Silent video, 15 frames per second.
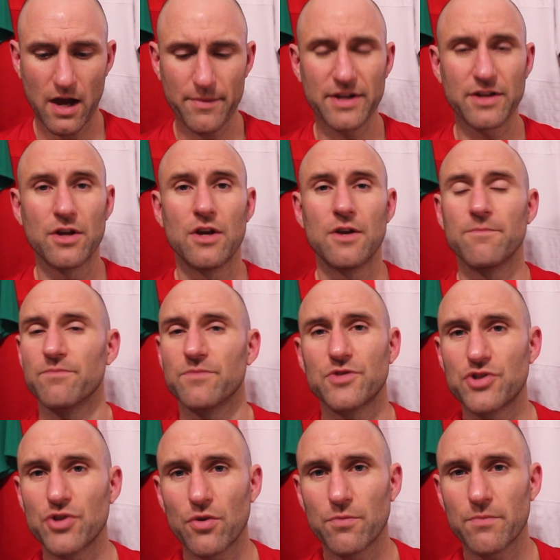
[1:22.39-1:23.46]
I mean,
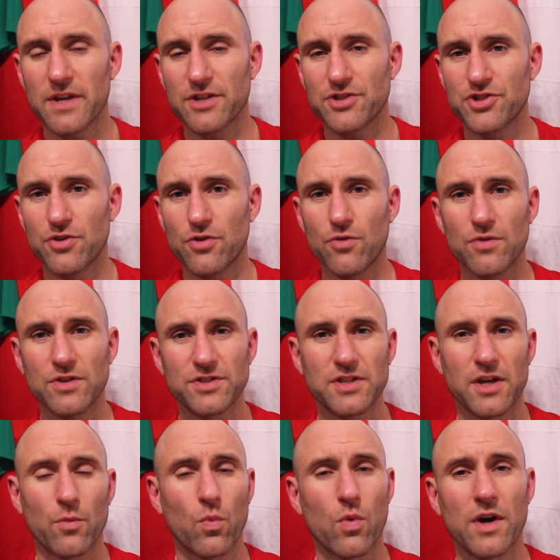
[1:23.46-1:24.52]
John Mitchell has
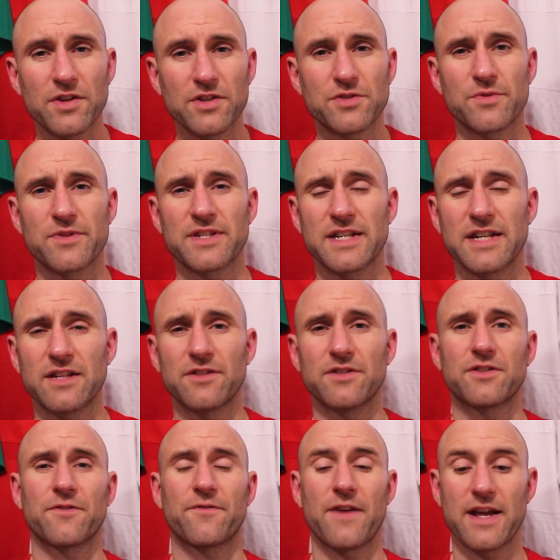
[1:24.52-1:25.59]
done wonders with this
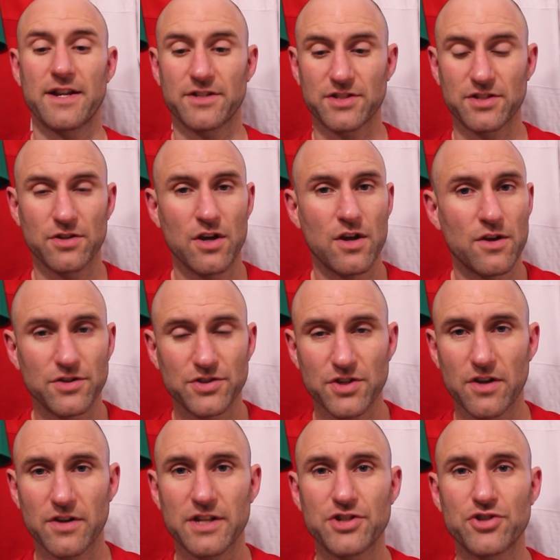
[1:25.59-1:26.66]
England defence.
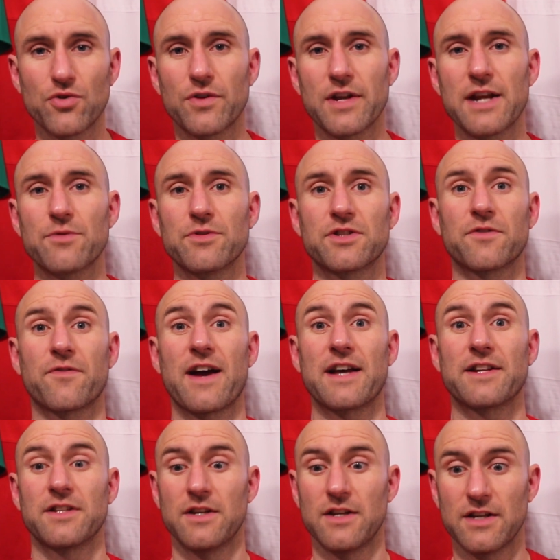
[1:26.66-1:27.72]
Certainly, Shaun Edwards
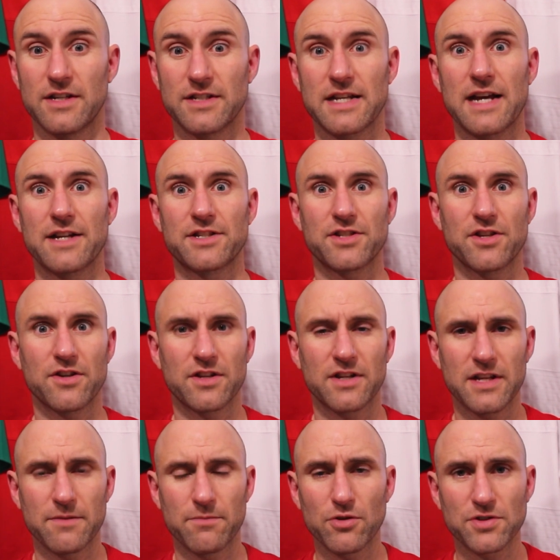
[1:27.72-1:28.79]
had, has had
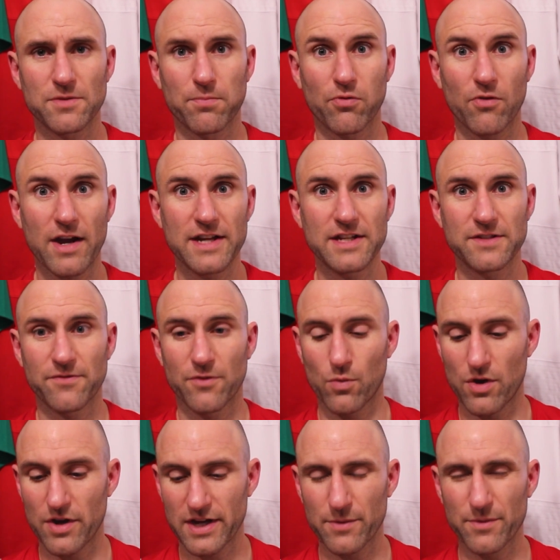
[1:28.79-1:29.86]
certainly lots of praise for
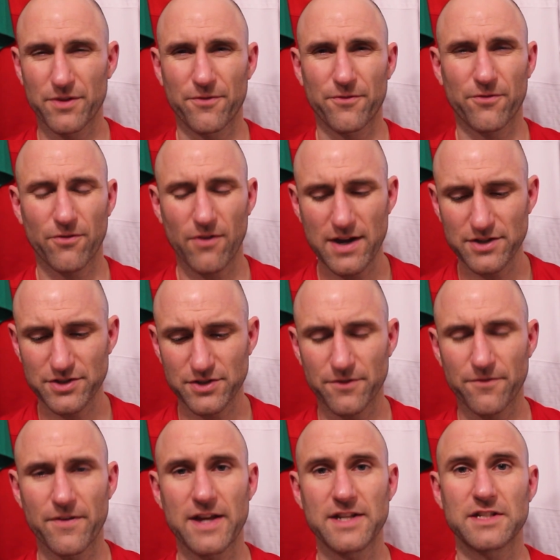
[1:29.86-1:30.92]
working with the French
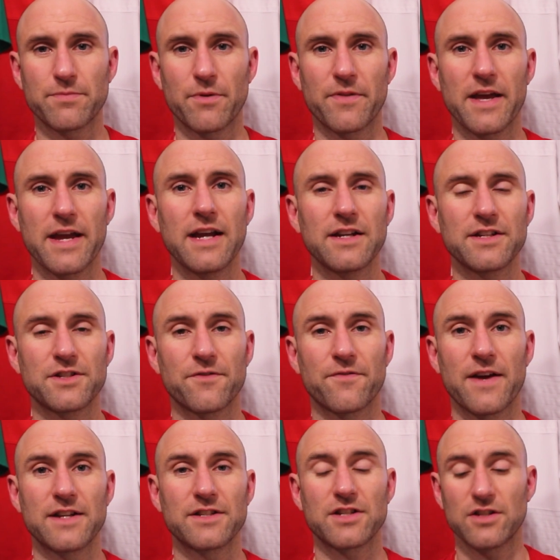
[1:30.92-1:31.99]
defence, but the English
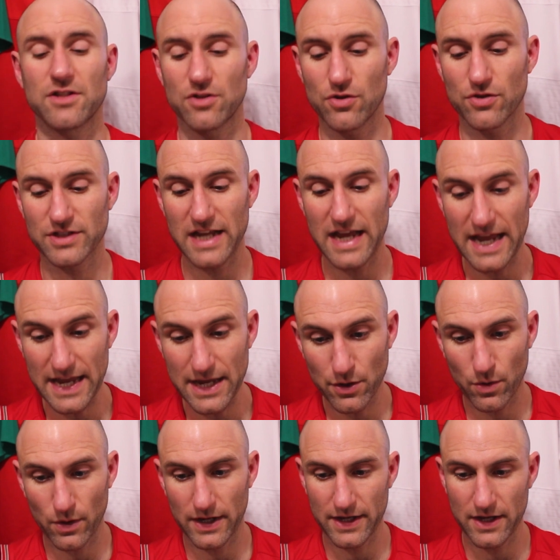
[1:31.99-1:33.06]
defence looks
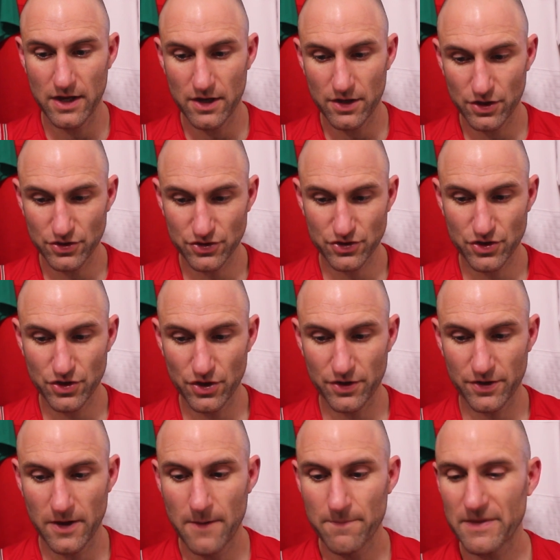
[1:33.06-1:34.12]
equally as
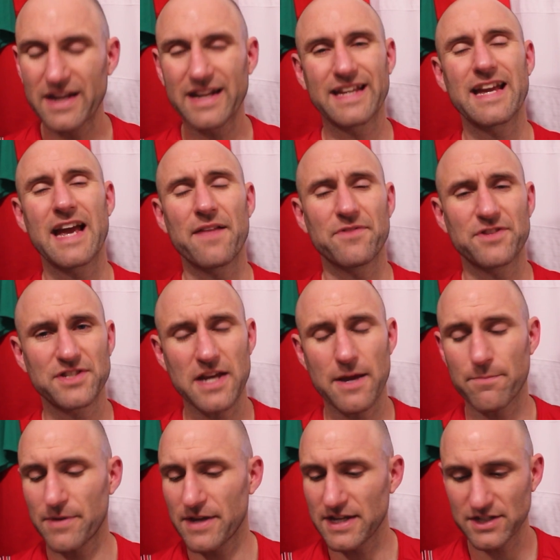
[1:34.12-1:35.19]
good. And again,
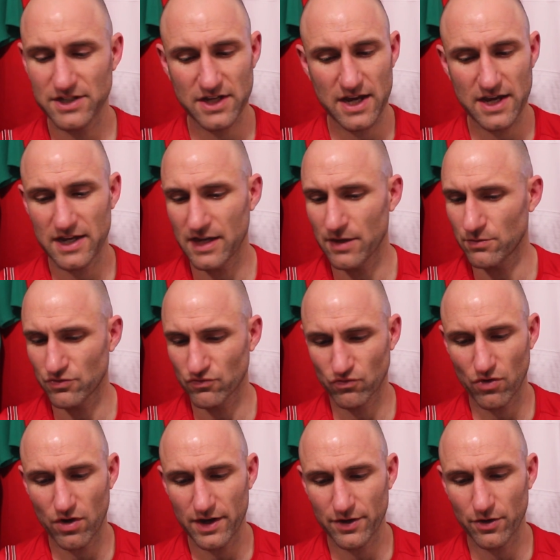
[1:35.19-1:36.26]
set piece kicking was
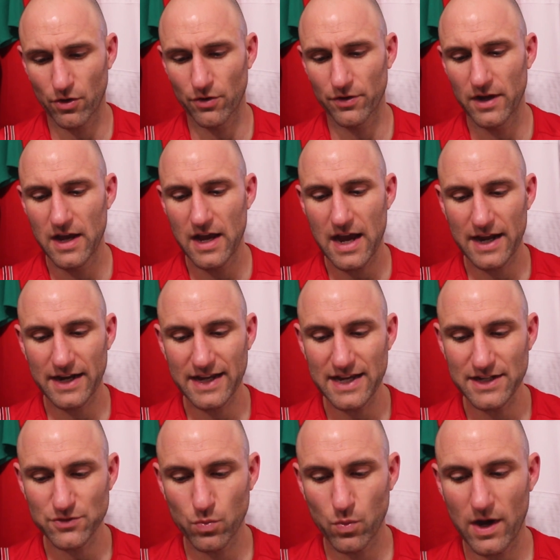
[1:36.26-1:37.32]
right on, and
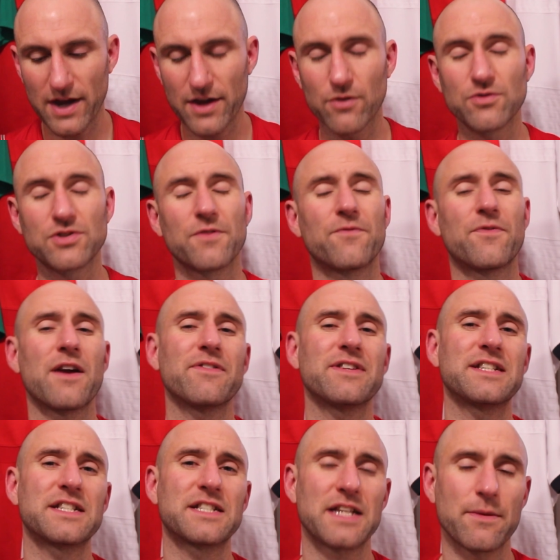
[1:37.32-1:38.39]
against Wales, very
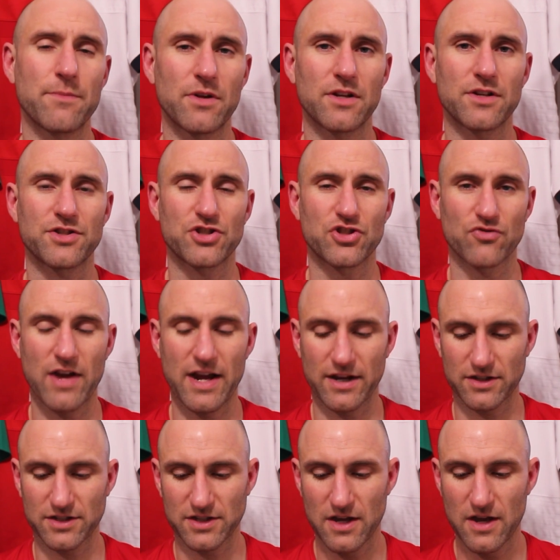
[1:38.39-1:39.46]
similar
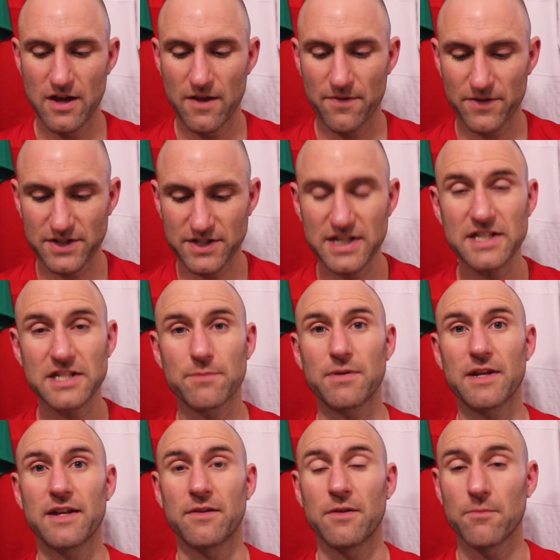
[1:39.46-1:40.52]
strengths. The
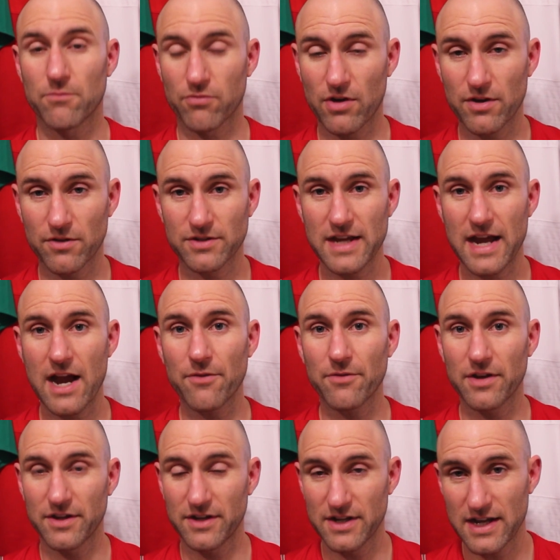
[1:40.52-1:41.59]
discipline broke
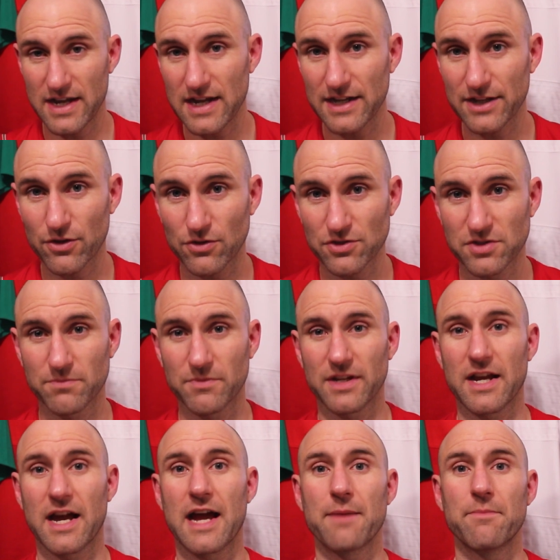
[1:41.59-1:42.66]
down and nearly cost them the
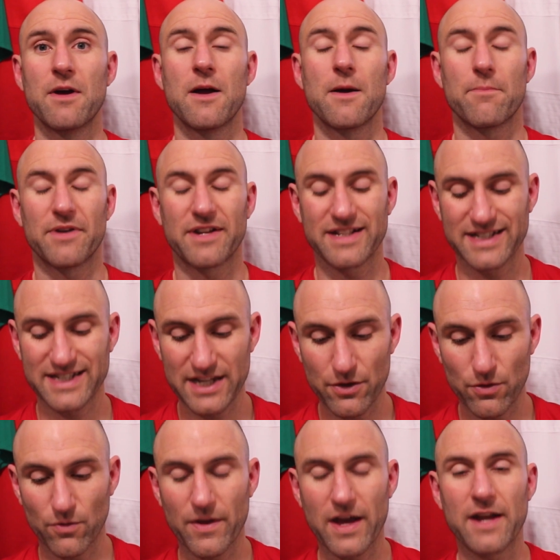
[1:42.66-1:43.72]
game, but
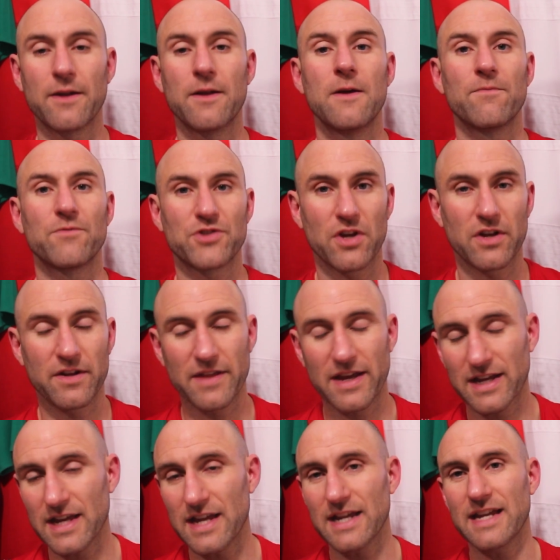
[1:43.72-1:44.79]
until then, certainly
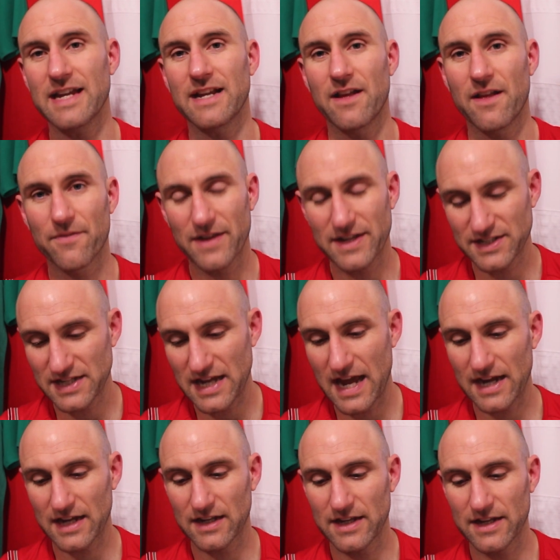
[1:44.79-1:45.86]
their kicking, their
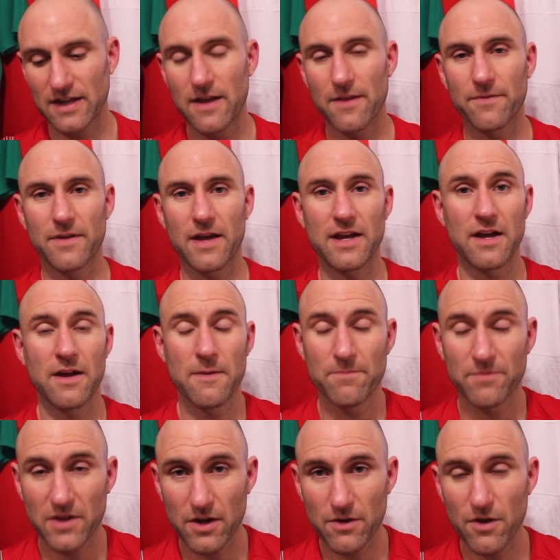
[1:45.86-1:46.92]
tackling, their
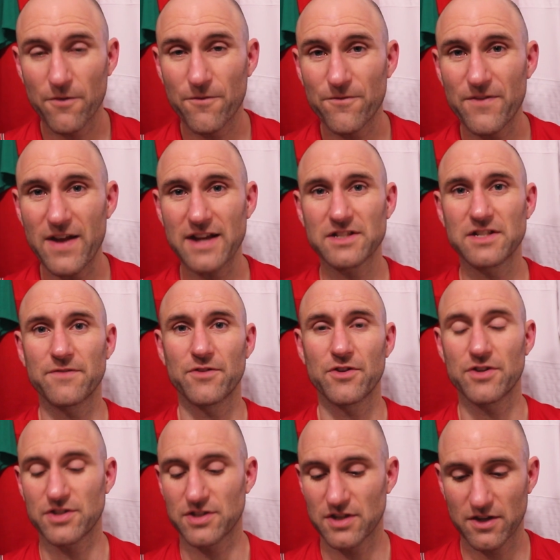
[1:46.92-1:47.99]
you know,
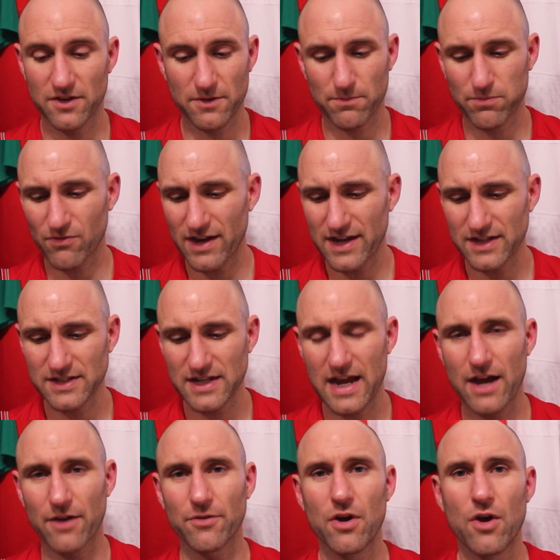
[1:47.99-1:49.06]
effectiveness, the
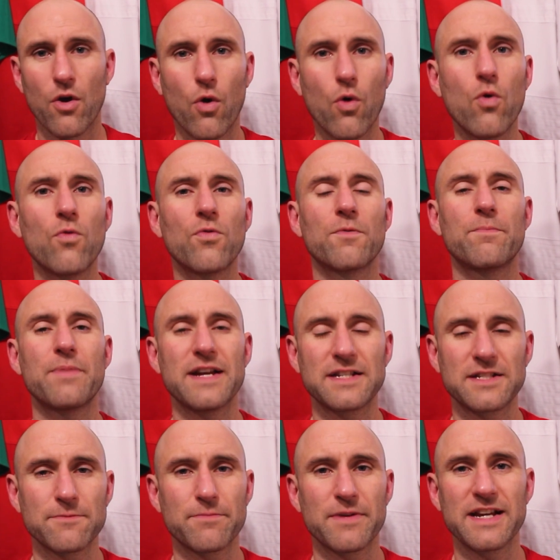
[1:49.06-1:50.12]
breakdown, all the
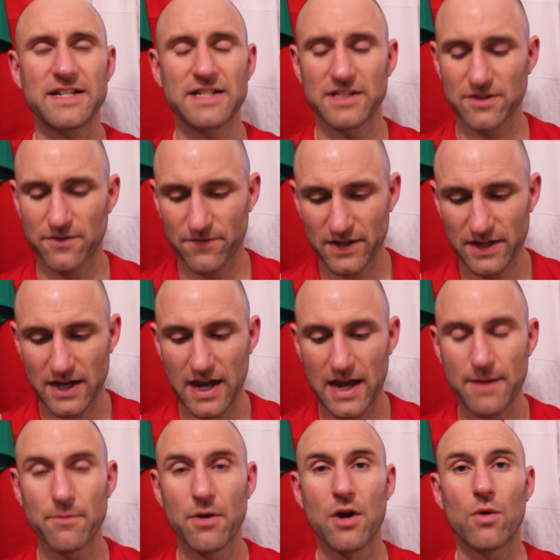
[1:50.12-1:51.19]
bits and pieces of the
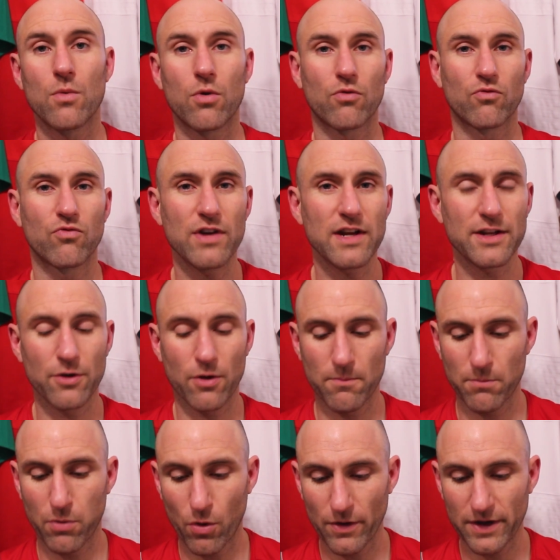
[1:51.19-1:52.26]
game were really
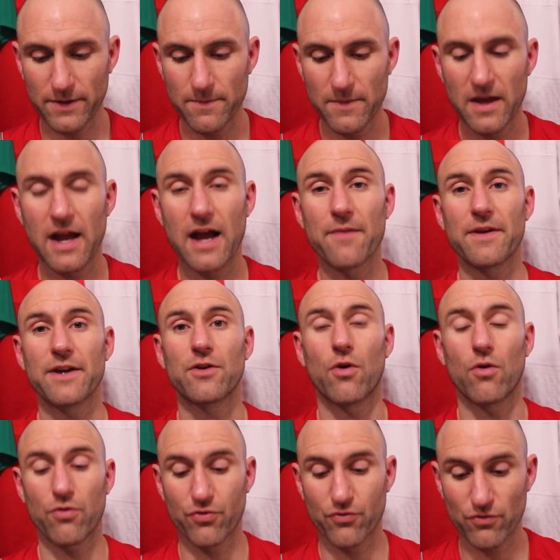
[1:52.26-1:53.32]
on point, and they
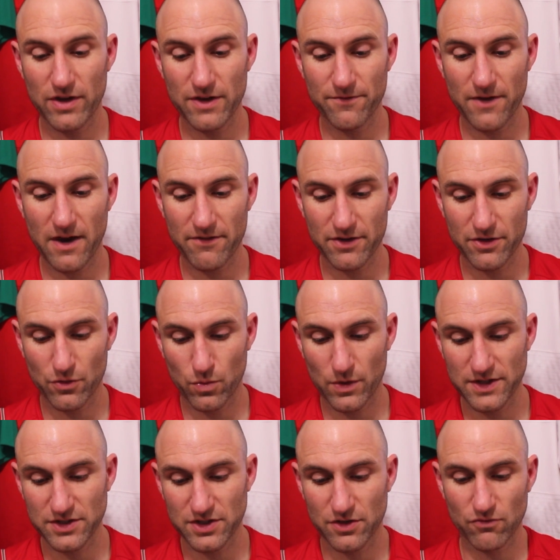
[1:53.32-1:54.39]
got three very good
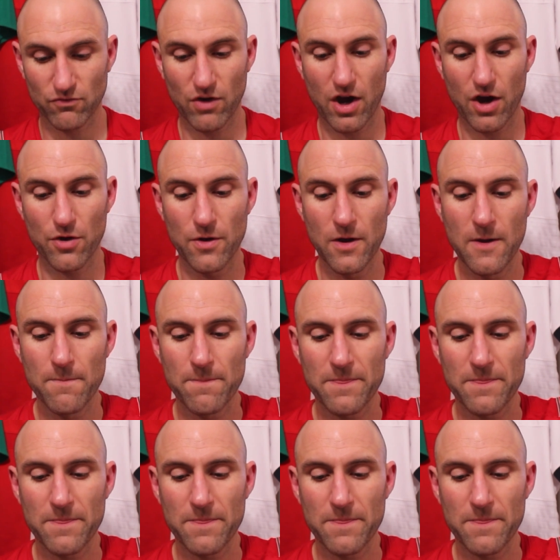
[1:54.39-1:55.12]
wins in a row